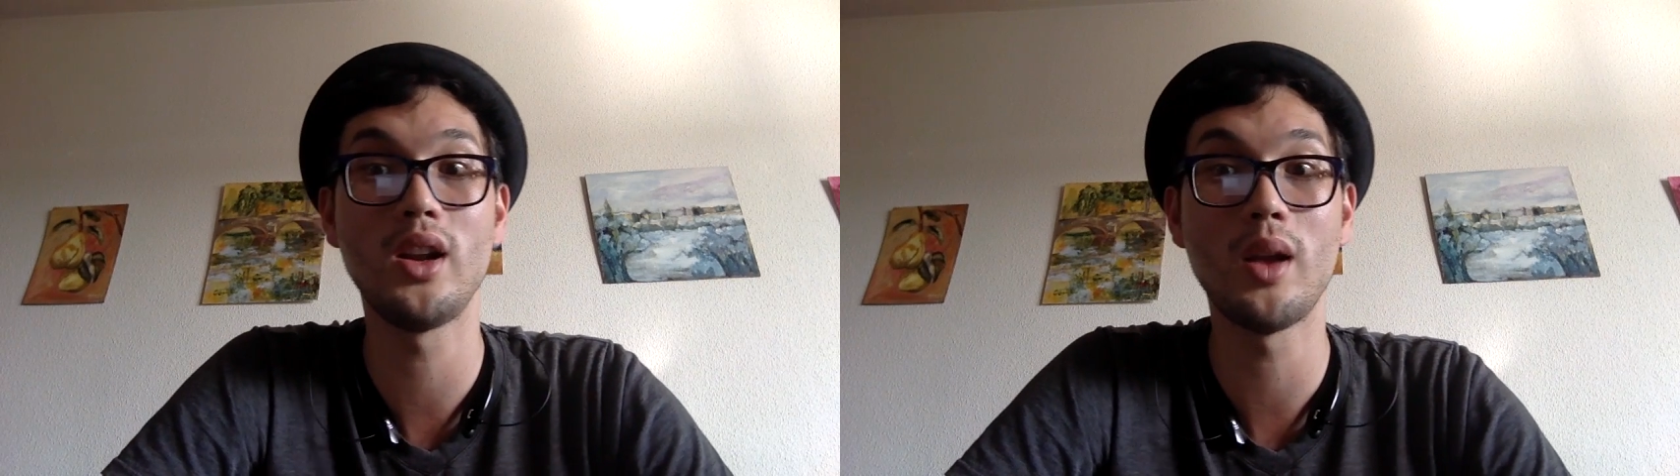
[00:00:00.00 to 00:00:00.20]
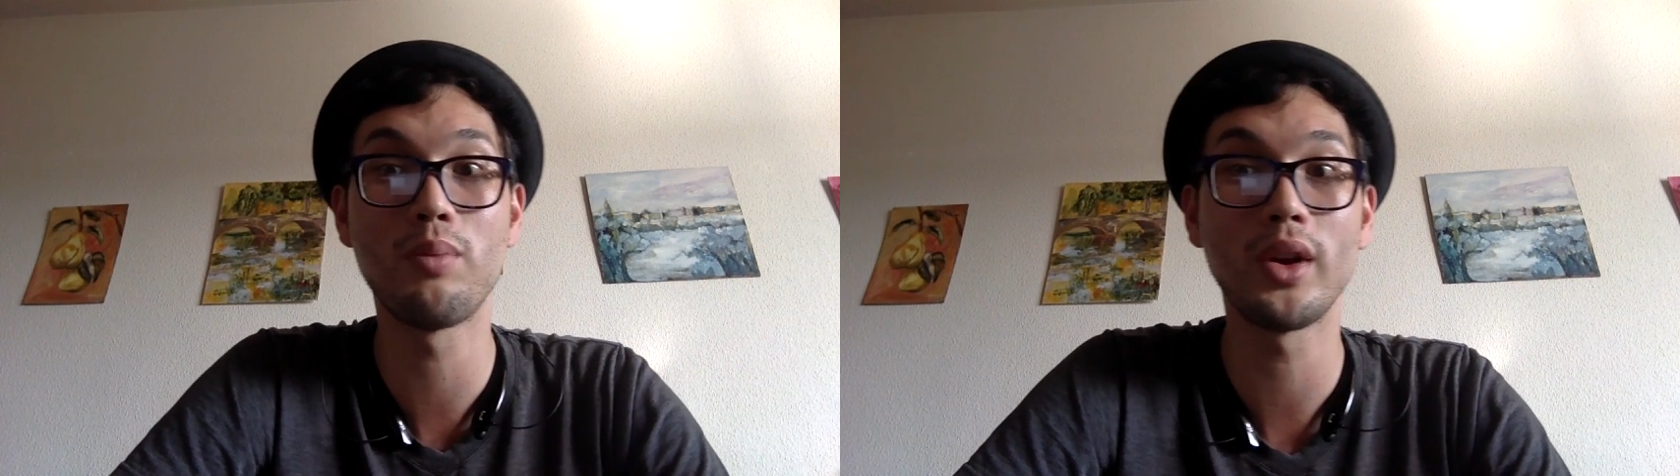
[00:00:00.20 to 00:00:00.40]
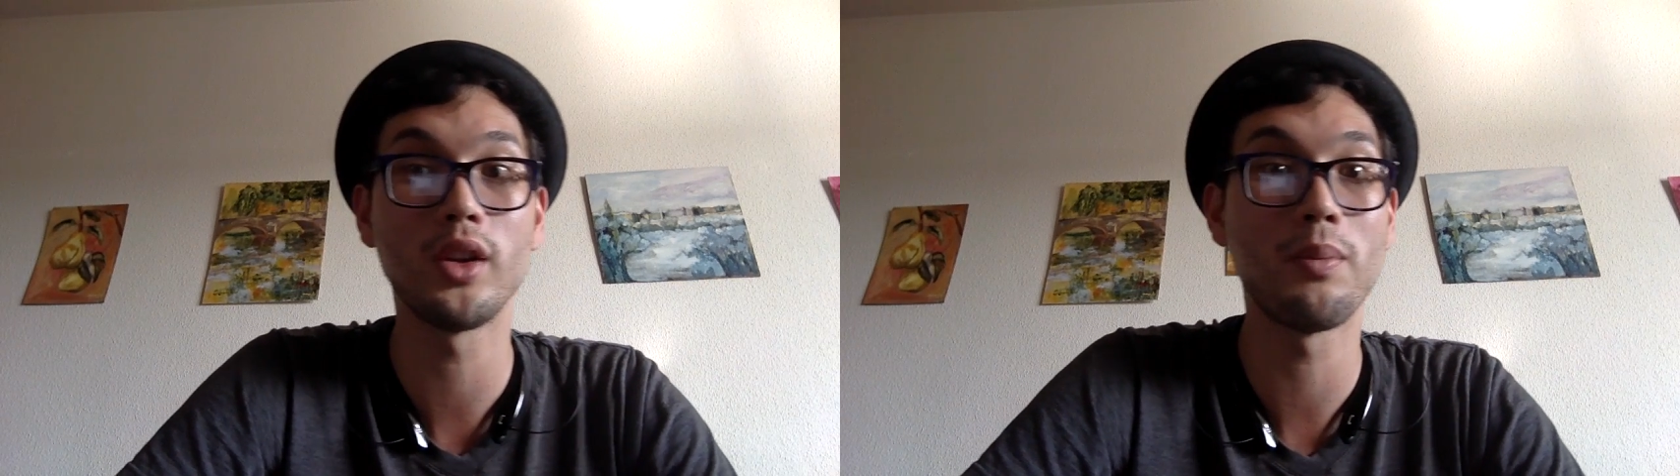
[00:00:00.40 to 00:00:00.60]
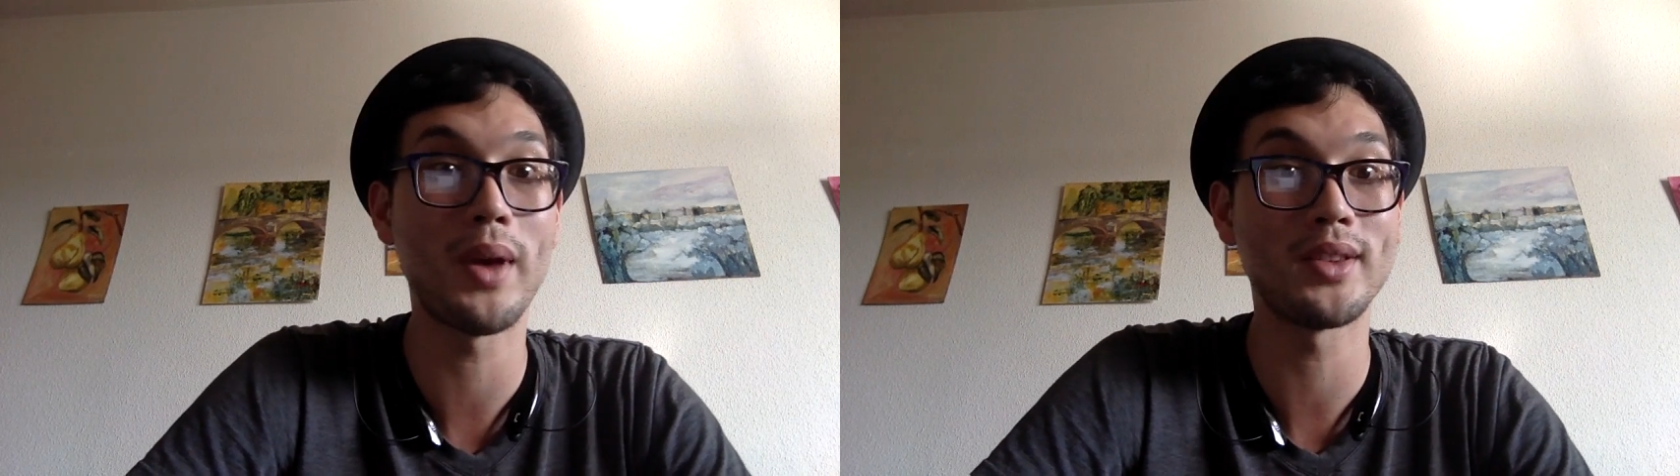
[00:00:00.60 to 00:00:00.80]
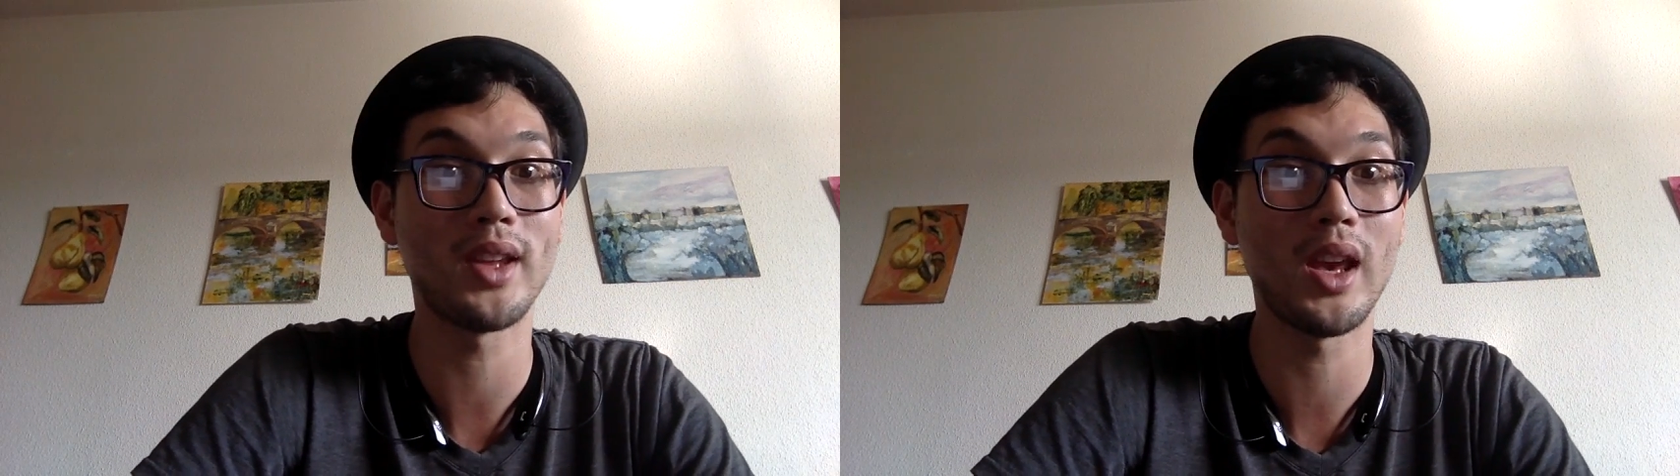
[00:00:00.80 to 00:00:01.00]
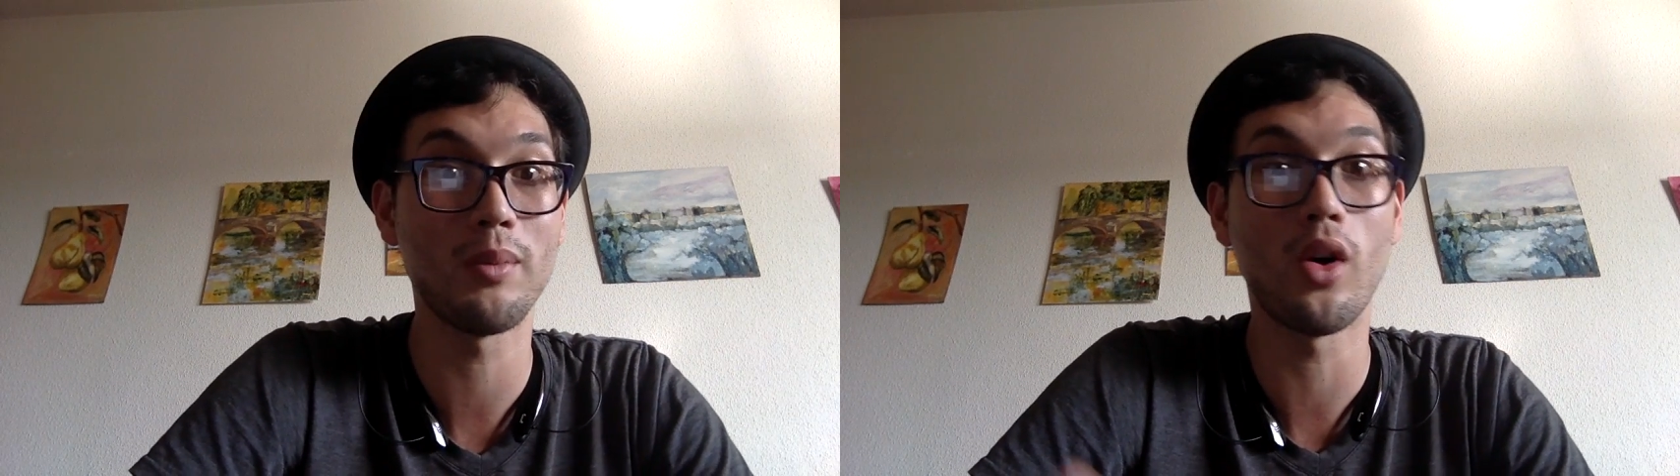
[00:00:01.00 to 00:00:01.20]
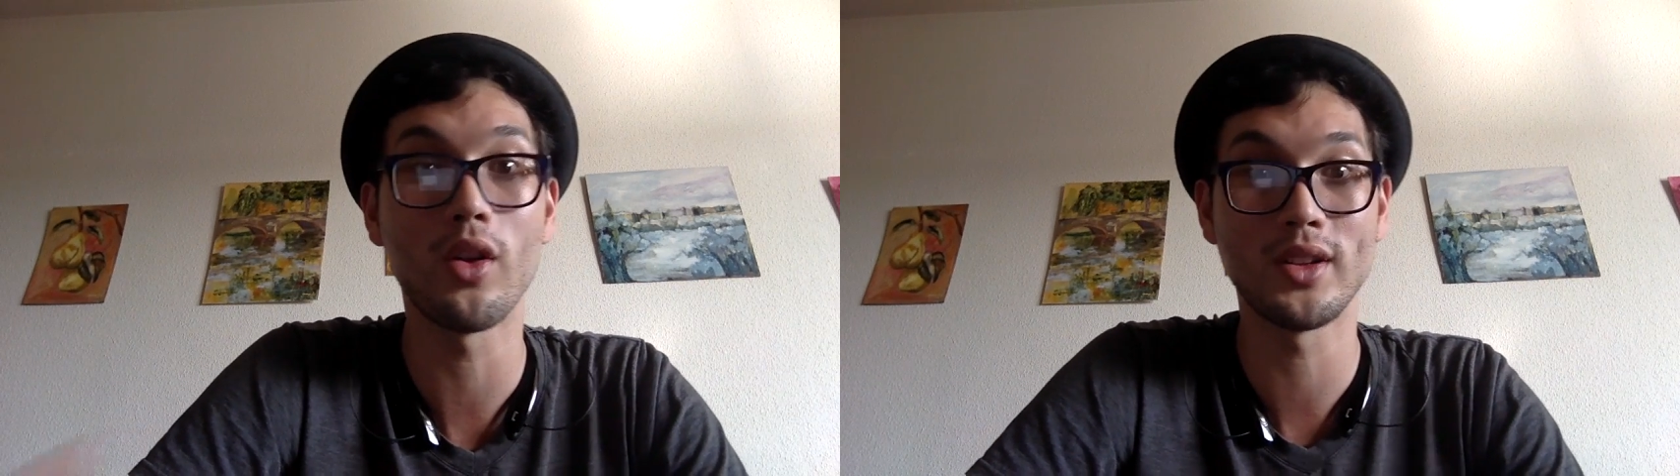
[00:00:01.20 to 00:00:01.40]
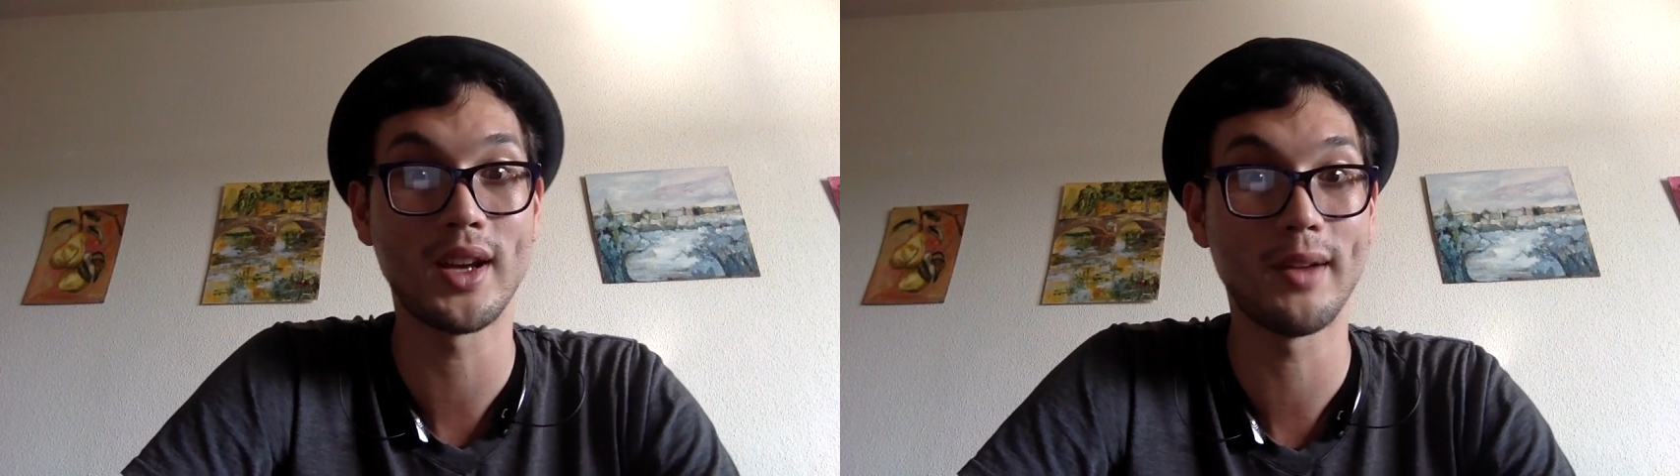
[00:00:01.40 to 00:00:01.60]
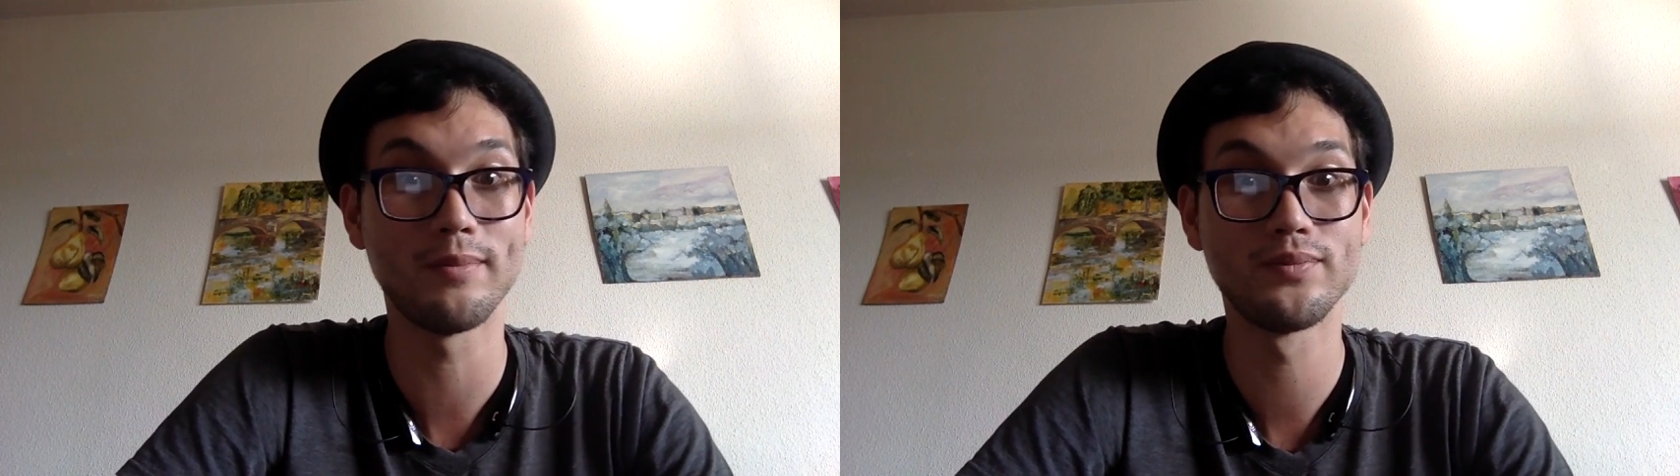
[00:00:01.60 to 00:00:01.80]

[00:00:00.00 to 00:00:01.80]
and bring your best game all the time.